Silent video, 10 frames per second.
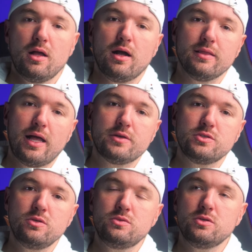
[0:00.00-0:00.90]

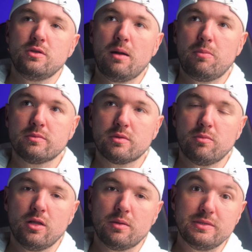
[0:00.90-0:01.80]
allows you to not pop the
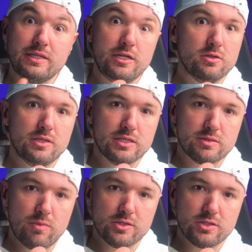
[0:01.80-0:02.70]
ball up nearly
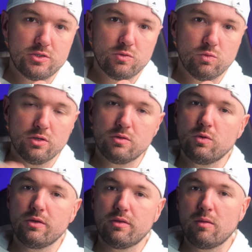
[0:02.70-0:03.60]
as much as you would
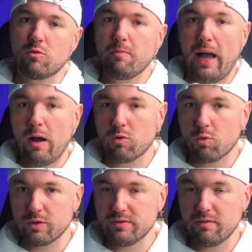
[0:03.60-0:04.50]
with a more
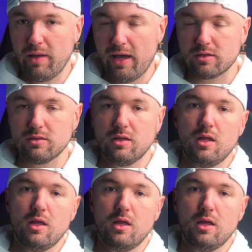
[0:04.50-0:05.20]
power-oriented paddle.